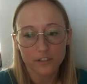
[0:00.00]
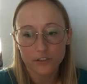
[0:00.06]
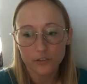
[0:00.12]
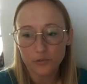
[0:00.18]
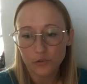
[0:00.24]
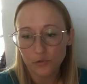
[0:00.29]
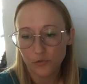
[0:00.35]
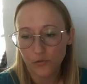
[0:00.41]

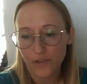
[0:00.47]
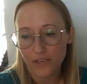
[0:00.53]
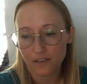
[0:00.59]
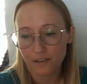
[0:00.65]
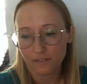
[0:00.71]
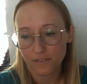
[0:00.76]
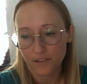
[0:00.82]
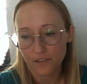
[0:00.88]
huge
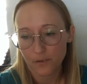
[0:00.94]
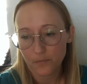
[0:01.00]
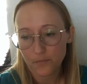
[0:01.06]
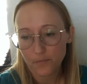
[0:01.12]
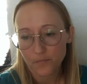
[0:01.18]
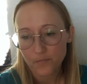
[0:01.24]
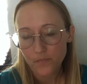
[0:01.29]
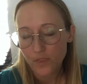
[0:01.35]
fan of
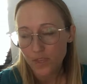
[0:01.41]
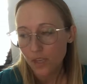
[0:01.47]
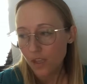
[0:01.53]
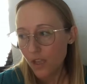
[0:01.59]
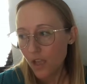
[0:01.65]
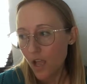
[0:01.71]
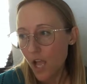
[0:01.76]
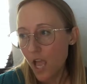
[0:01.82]
them.
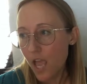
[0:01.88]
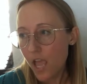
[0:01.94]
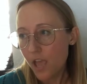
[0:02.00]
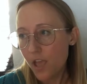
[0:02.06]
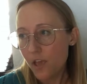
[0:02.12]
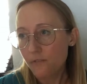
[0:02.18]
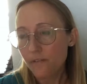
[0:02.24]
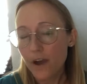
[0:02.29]

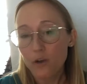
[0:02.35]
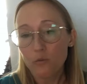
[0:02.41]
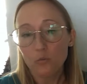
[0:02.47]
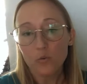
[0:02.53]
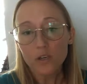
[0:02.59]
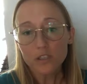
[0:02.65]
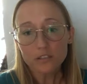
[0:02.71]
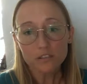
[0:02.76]
If I
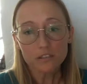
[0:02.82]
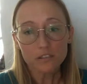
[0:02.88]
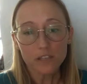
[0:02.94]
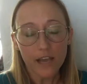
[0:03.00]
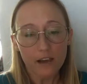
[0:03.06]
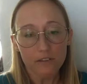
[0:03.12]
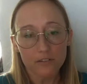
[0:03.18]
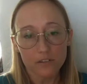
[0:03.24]
was to
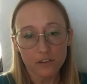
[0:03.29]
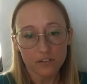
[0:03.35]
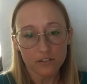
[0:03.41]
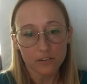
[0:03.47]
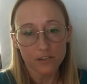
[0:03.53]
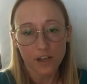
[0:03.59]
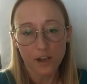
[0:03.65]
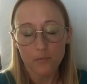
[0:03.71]
have
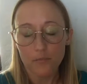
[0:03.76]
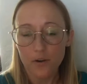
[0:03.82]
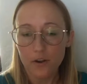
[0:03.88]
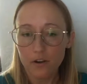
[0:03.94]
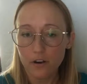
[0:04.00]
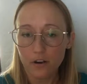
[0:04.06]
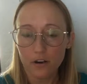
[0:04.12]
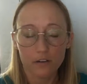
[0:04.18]
another top
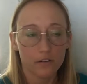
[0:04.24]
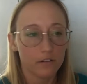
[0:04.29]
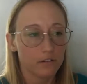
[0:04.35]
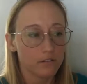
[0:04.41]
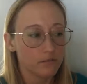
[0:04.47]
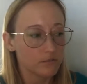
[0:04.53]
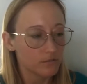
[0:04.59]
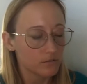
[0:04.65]
bar,
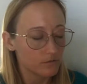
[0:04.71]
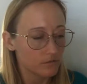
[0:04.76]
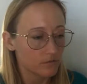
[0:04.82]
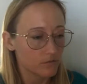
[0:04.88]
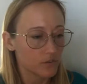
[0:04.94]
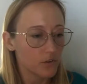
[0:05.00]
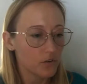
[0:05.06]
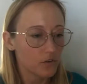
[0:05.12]

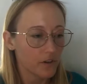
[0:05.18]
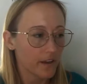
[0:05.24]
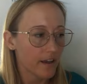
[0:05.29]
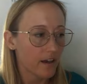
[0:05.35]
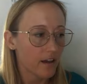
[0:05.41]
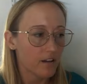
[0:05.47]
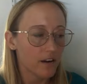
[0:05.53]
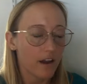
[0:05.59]
no
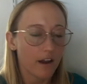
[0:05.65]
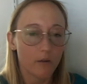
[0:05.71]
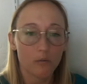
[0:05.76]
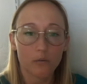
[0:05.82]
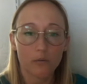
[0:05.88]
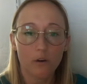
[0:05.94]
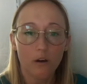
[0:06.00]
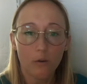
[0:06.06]
doubt I
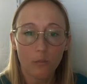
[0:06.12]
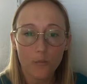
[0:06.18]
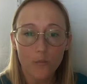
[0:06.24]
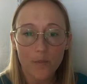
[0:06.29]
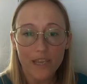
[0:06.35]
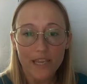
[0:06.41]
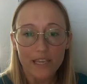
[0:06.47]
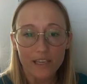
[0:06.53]
would
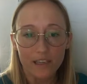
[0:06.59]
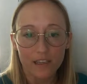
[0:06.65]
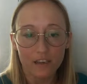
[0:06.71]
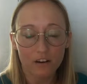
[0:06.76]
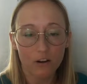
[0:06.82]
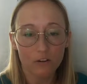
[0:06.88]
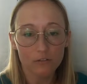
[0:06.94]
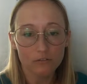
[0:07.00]
make
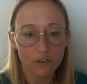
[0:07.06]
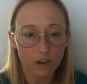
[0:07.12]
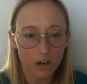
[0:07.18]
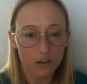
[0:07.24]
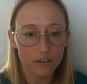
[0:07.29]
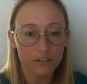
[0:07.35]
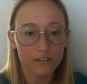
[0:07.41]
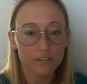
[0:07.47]
it a
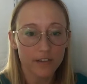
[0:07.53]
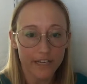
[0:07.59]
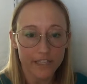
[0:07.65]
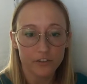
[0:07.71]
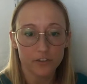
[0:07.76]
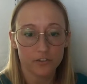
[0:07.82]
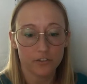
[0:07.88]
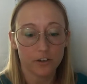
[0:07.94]
long
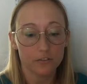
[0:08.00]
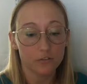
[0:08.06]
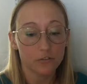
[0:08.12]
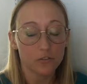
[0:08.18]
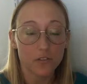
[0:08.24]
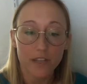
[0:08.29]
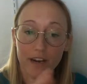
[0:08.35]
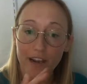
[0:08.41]
Langstroth
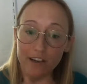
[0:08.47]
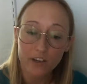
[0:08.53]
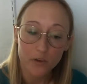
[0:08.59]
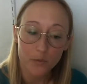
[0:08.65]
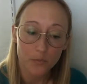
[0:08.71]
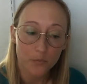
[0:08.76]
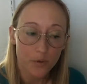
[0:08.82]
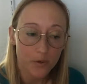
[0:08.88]
so that I
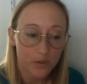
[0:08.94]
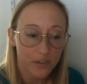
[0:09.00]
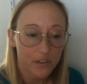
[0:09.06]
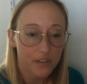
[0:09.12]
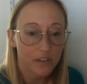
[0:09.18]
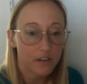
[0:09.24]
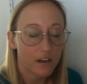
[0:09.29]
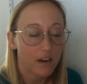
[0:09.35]
could put
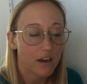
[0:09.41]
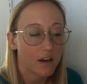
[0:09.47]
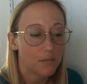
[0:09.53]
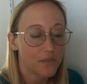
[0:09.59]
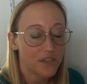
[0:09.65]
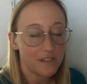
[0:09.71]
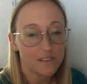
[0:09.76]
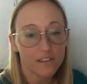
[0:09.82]
these
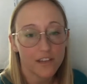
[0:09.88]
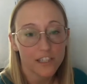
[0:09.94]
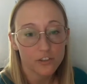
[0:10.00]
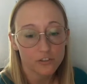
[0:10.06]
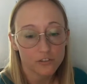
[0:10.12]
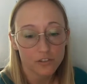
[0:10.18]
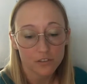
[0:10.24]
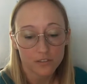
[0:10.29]

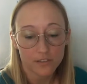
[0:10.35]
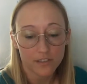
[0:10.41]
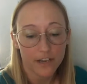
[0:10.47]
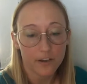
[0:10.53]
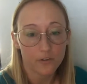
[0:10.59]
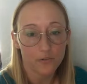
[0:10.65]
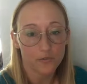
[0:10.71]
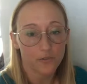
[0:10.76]
Langstroth
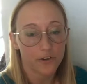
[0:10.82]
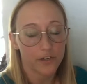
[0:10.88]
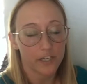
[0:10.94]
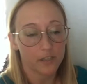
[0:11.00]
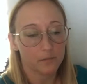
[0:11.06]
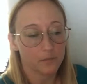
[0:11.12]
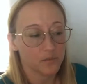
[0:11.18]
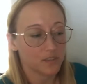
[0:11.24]
style
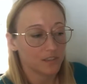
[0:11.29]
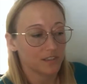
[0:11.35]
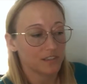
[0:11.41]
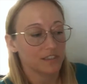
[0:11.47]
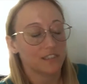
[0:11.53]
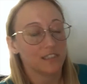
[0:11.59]
frames